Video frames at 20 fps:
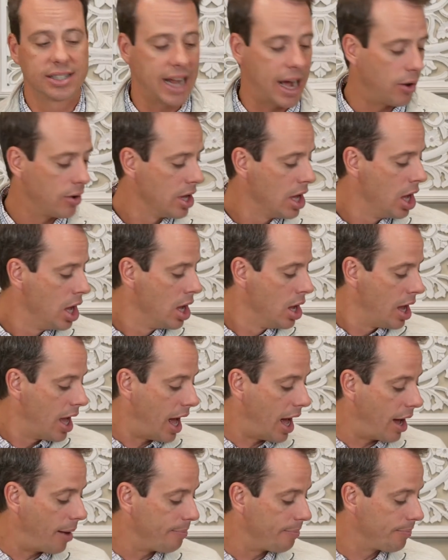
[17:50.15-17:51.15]
Now,
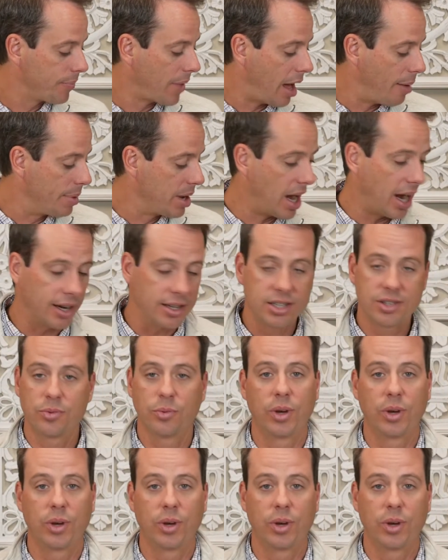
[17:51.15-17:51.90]
I'll be honest,